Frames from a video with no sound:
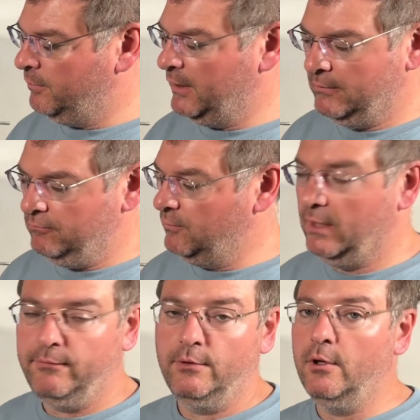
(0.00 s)
but
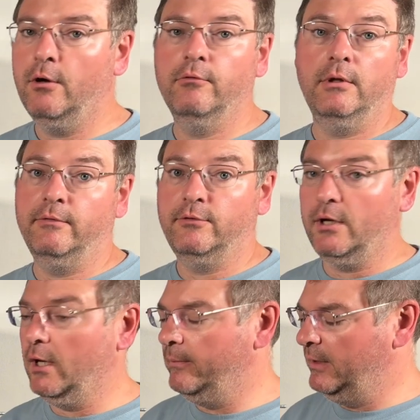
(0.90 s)
if you know, leave us a
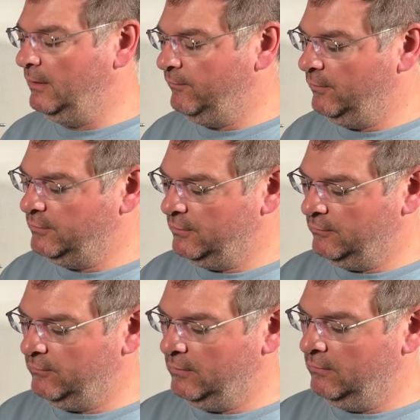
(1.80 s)
comment in the future.
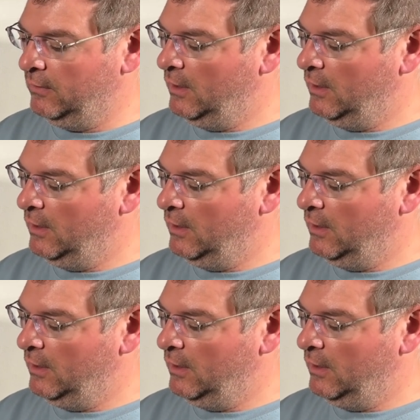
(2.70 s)
So